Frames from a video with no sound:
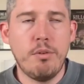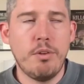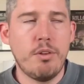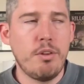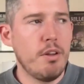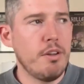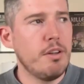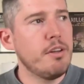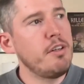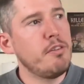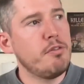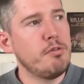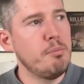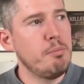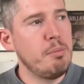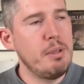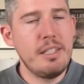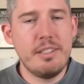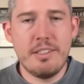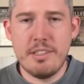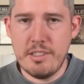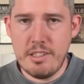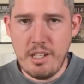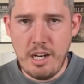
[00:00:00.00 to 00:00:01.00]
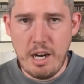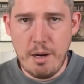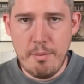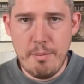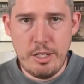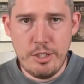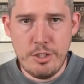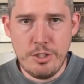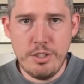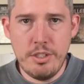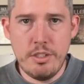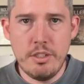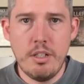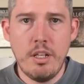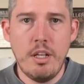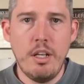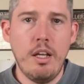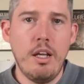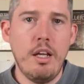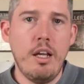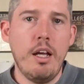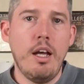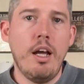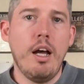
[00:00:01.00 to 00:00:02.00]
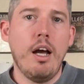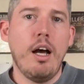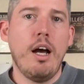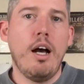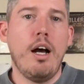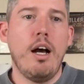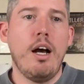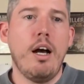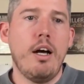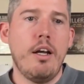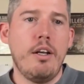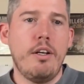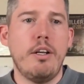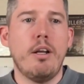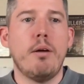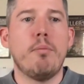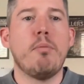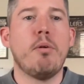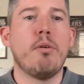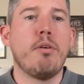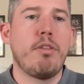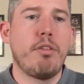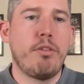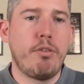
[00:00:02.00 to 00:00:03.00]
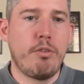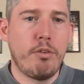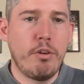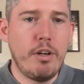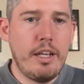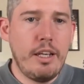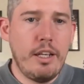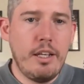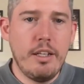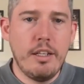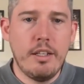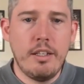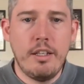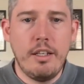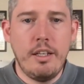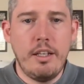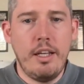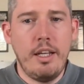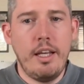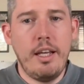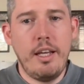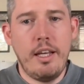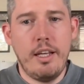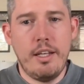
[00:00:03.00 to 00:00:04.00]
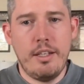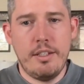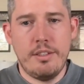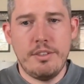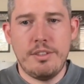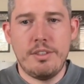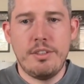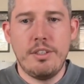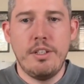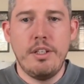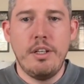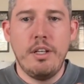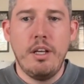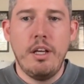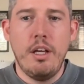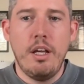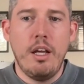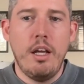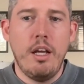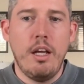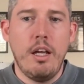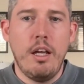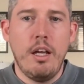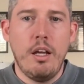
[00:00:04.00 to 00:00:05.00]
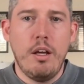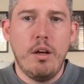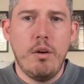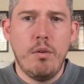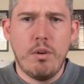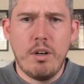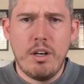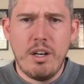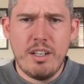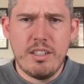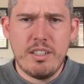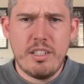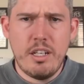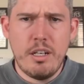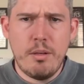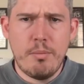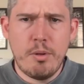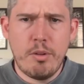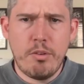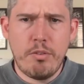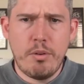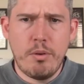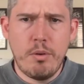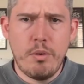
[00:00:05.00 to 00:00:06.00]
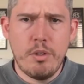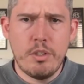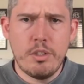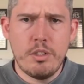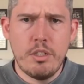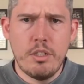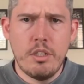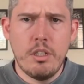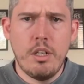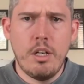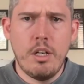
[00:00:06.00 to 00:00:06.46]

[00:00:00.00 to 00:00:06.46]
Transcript: with all the different pieces that I mentioned. Number 3 is, what did I say number 3 was?